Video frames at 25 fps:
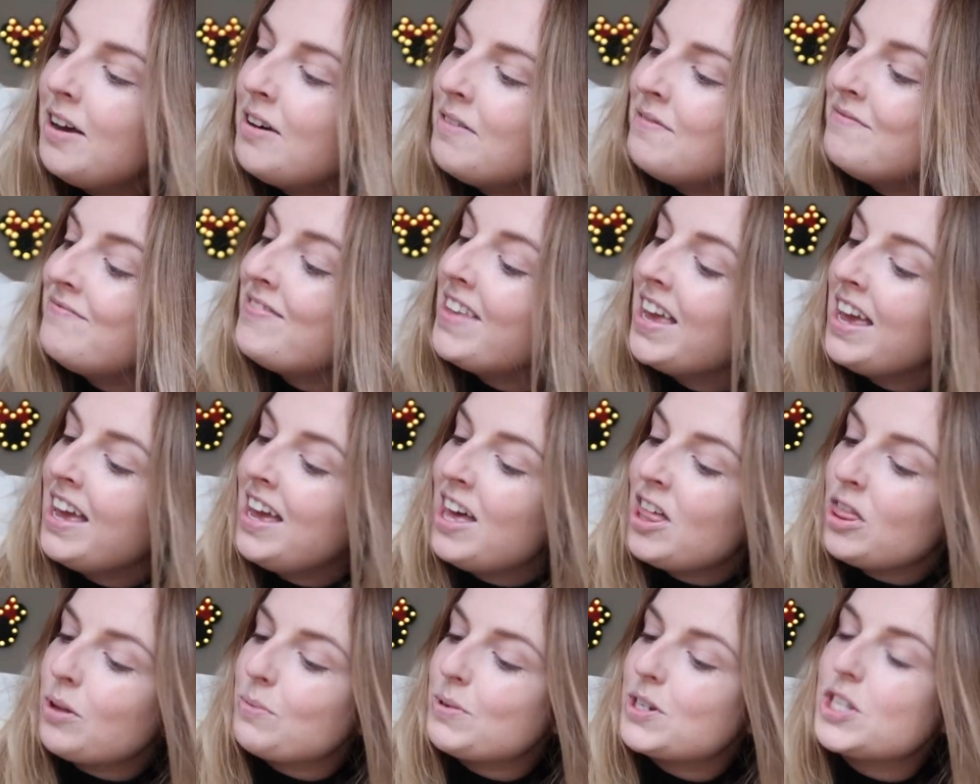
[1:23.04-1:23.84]
Um,
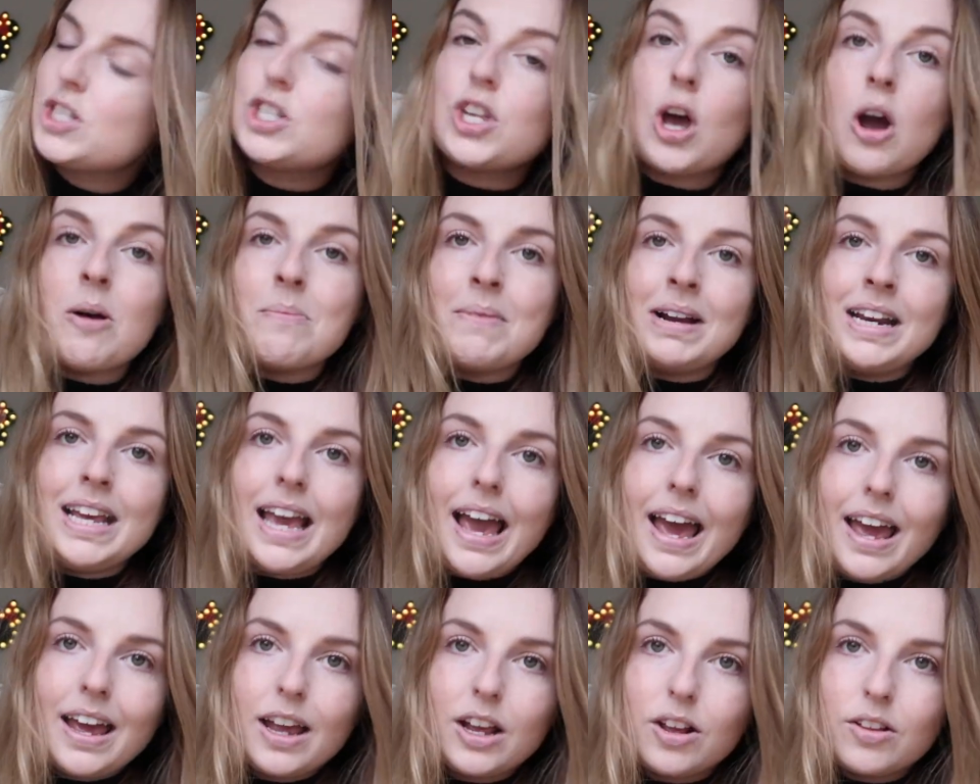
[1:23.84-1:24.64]
there were so many
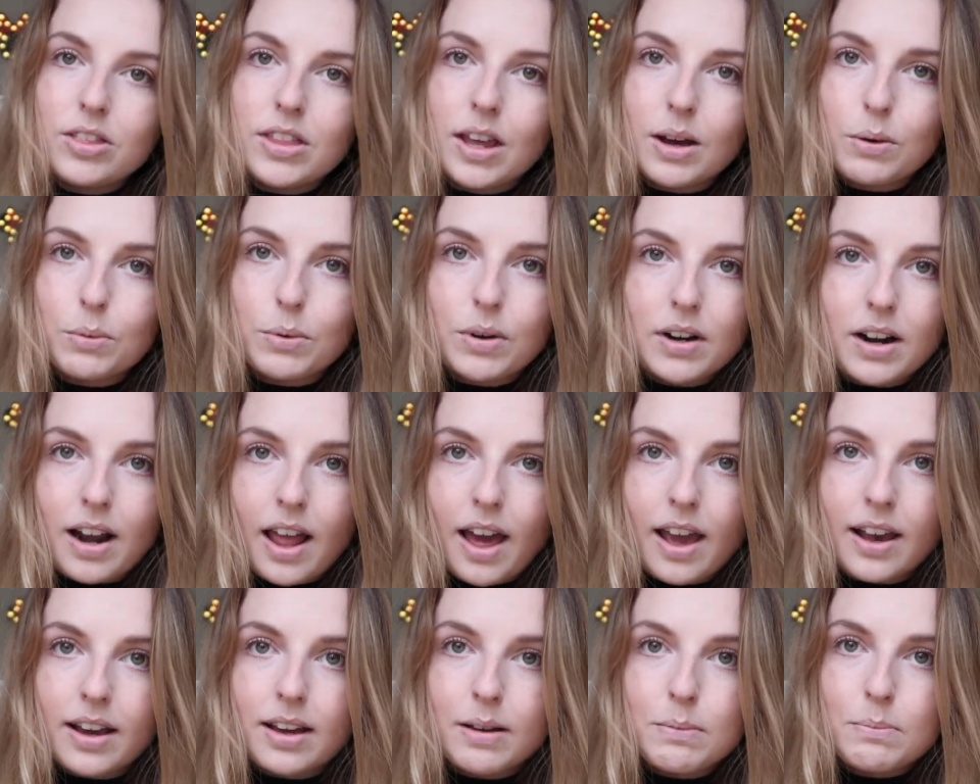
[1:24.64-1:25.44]
eight that were
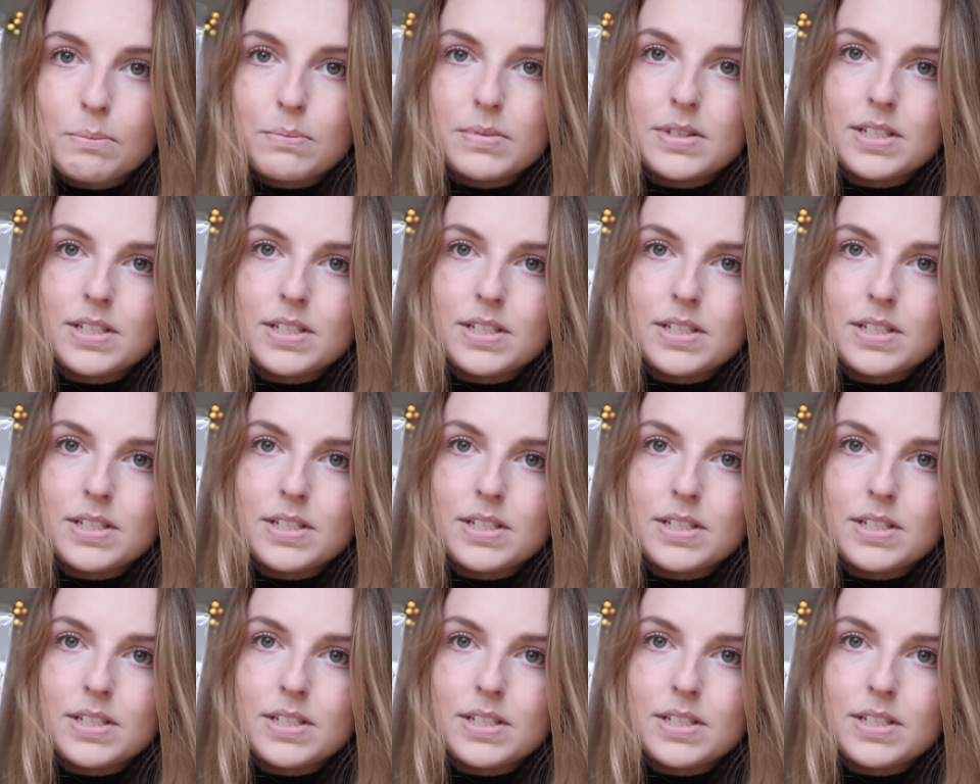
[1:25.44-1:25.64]
like